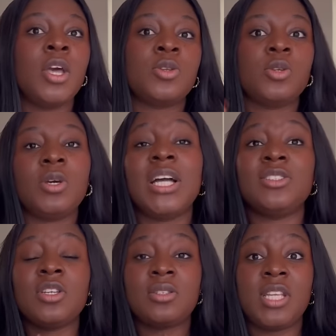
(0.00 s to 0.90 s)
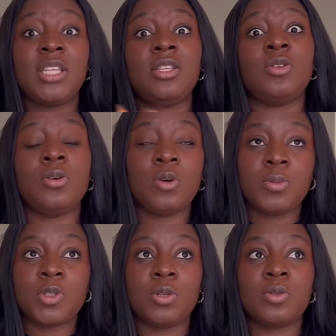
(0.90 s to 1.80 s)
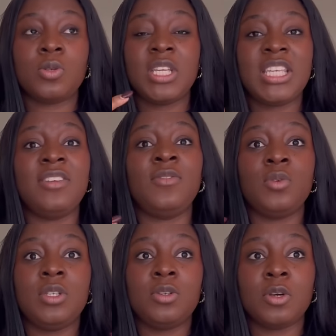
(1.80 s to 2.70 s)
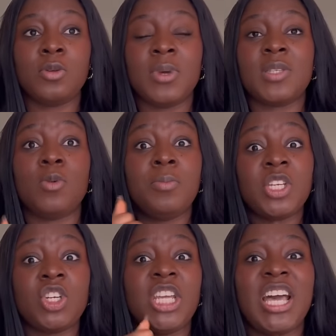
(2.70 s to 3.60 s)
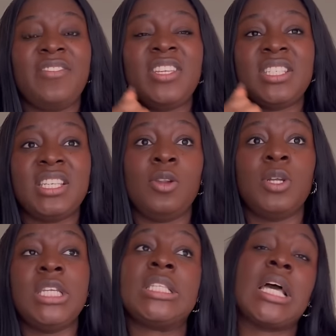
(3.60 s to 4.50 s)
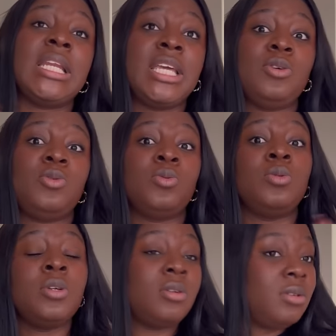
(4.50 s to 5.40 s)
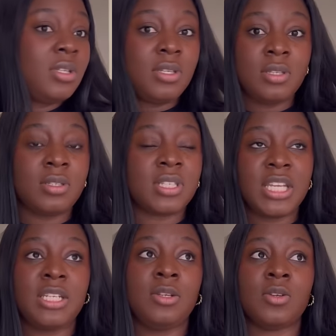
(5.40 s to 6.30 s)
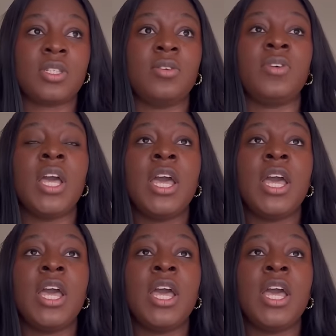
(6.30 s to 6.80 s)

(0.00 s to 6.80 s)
So you can just take the third option. So they give you the document, but make sure they have a seal on it and then you do the sending yourself.